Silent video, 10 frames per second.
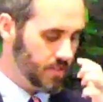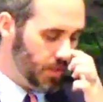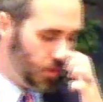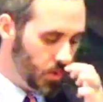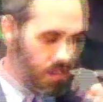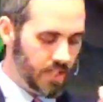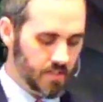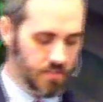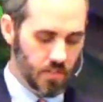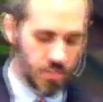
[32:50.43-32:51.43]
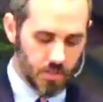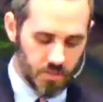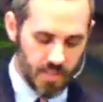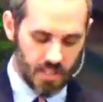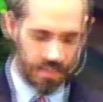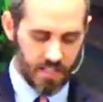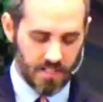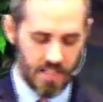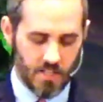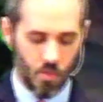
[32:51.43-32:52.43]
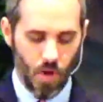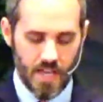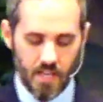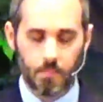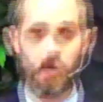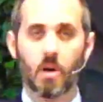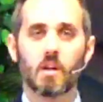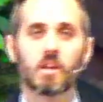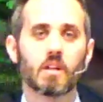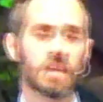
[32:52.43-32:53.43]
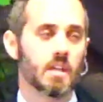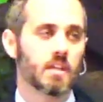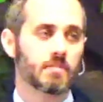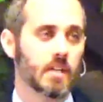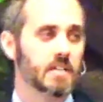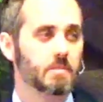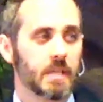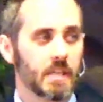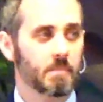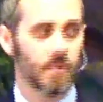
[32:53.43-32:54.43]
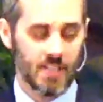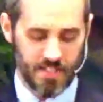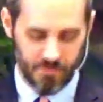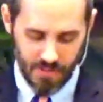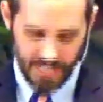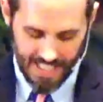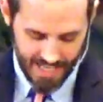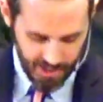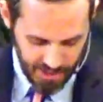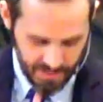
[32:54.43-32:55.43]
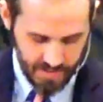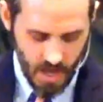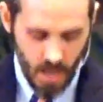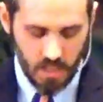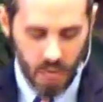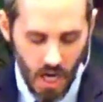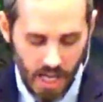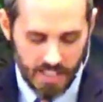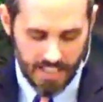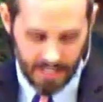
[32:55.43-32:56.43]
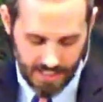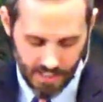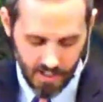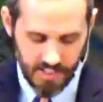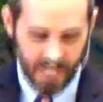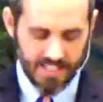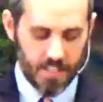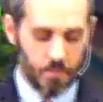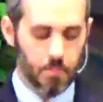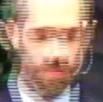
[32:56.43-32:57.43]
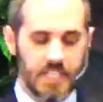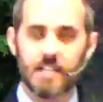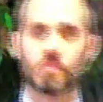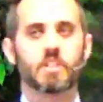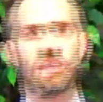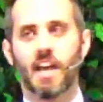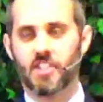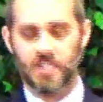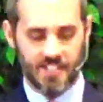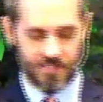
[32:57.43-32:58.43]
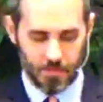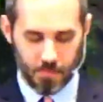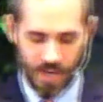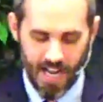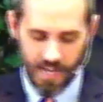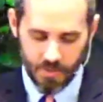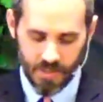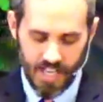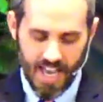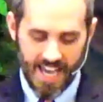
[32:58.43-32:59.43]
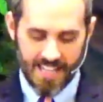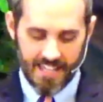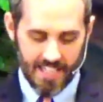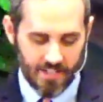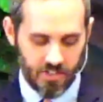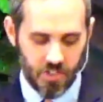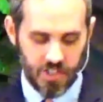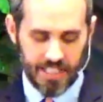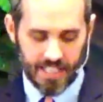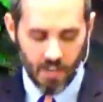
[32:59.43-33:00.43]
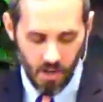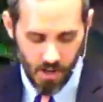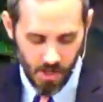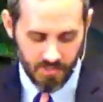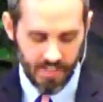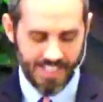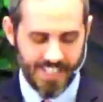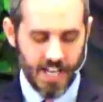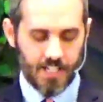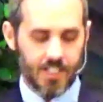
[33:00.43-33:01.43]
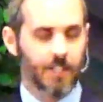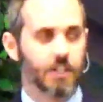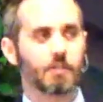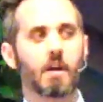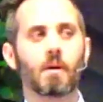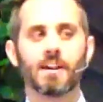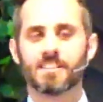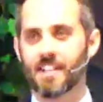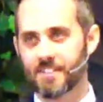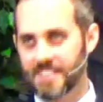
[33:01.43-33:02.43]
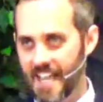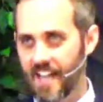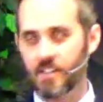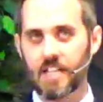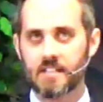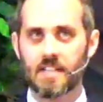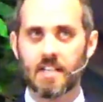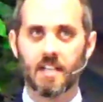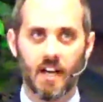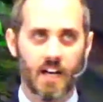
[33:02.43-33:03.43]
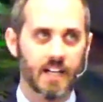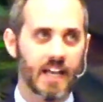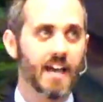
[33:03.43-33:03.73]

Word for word: The Lord is using this as a wake-up call for His people and for the nations. God declares His complete rejection of the proud, and this should lead all of us to throw ourselves down and say, God,